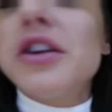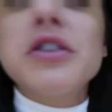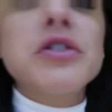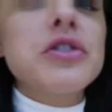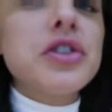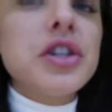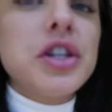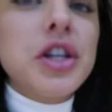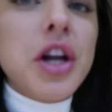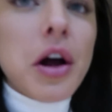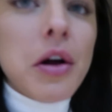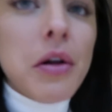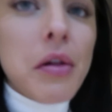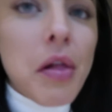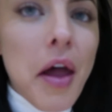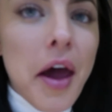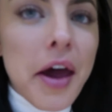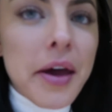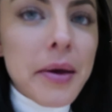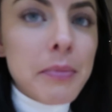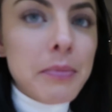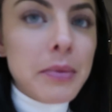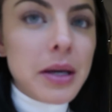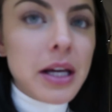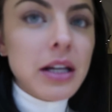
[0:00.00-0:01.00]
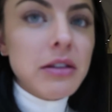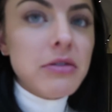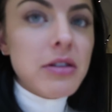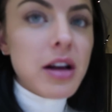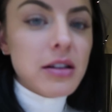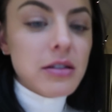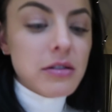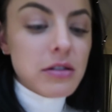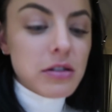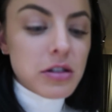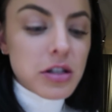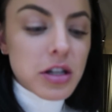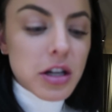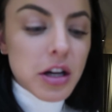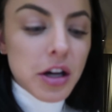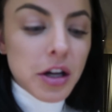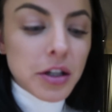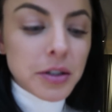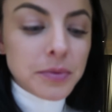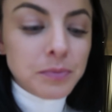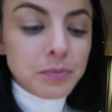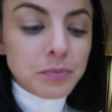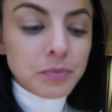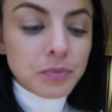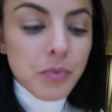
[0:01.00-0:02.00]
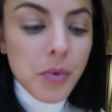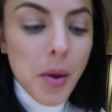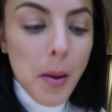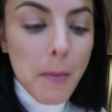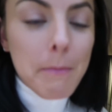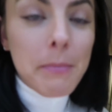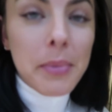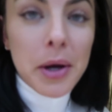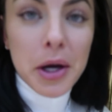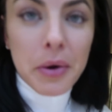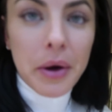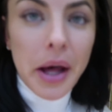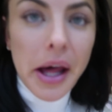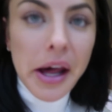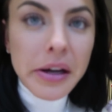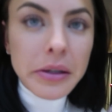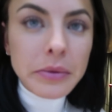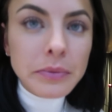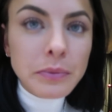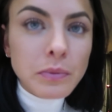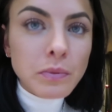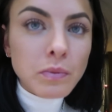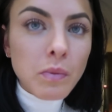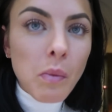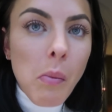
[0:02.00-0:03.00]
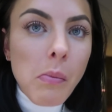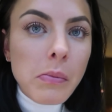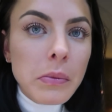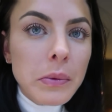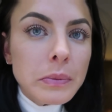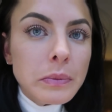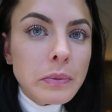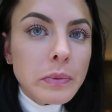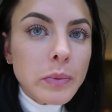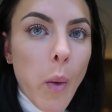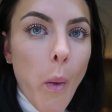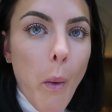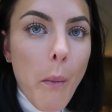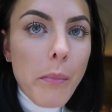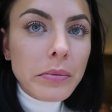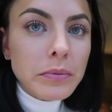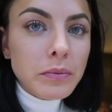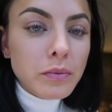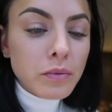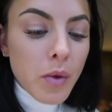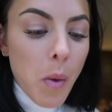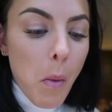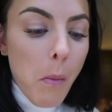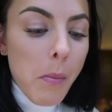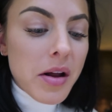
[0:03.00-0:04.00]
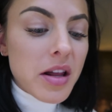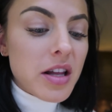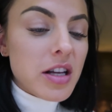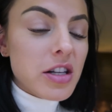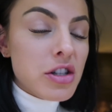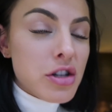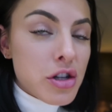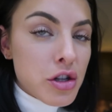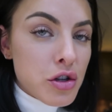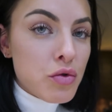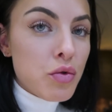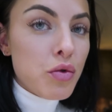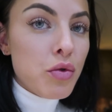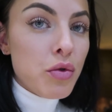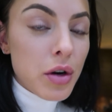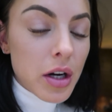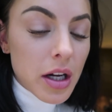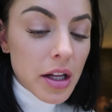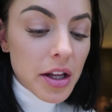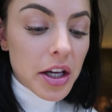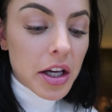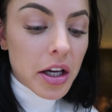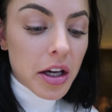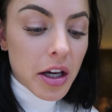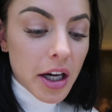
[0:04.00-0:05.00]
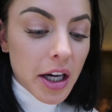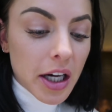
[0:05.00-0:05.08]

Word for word: usually don't like meat that's still mooing, but this is really